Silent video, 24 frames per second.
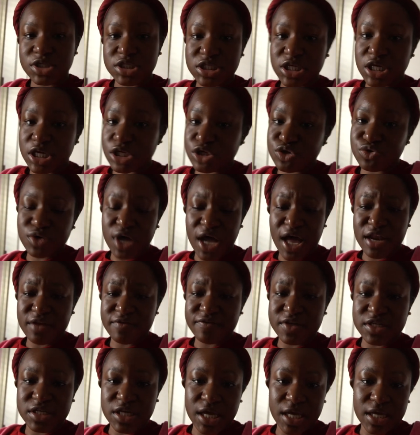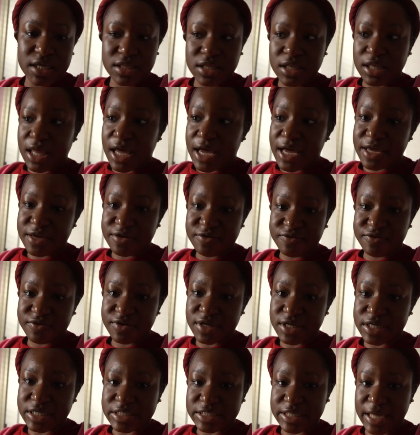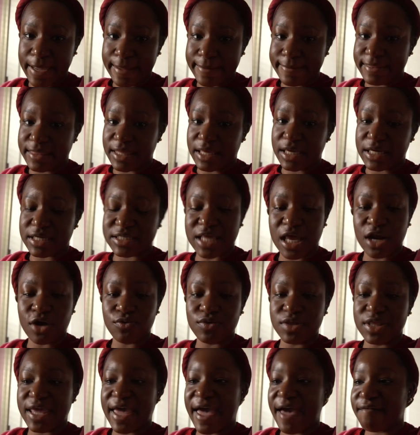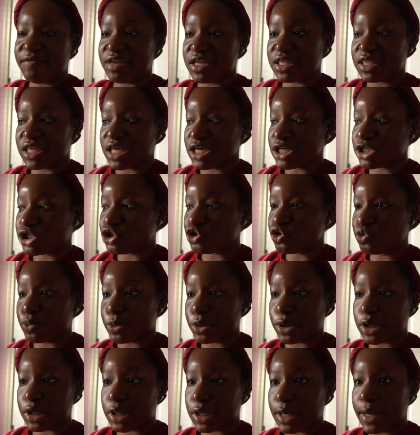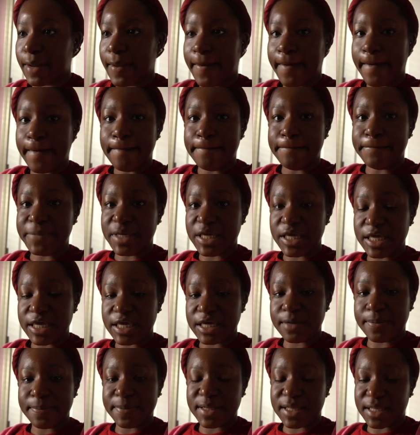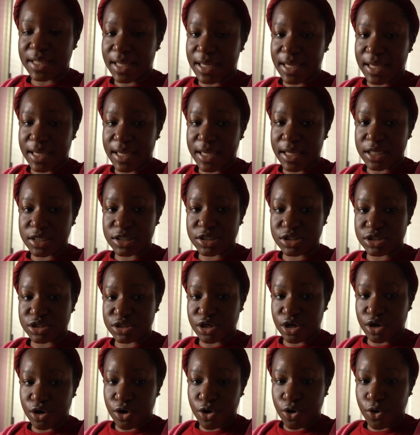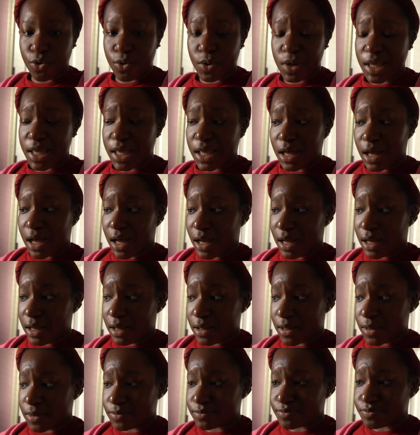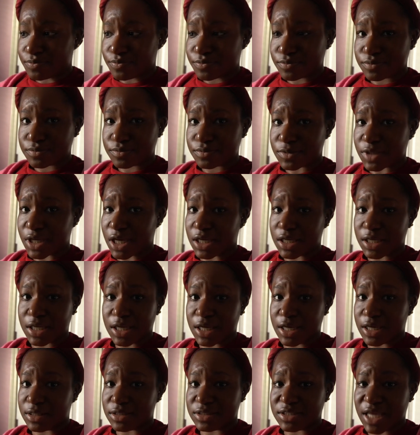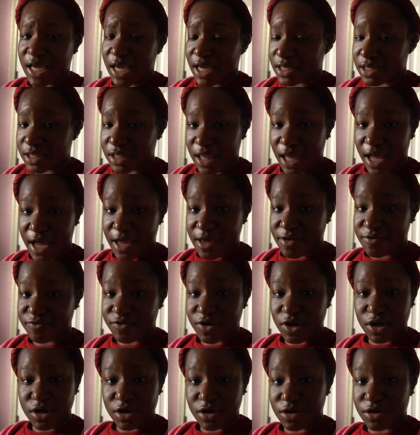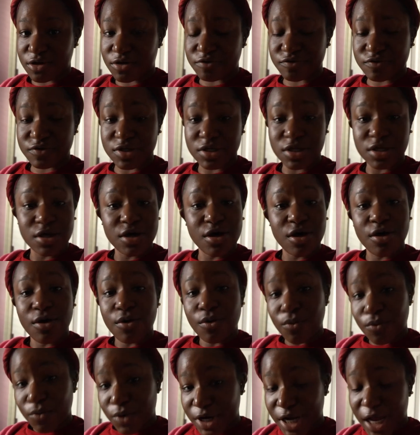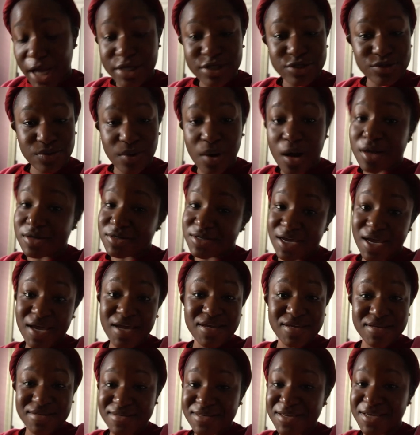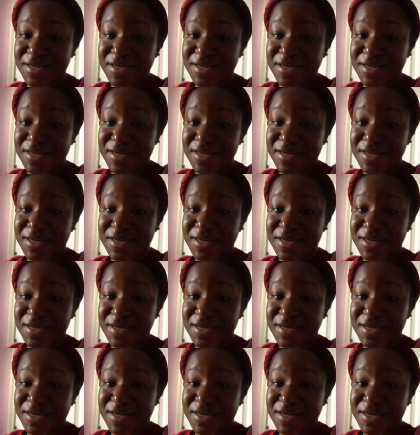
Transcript: just gonna do kind of a day in the life type thing because I don't really have anything super big planned. So, um, again, day in the life of what I do all day.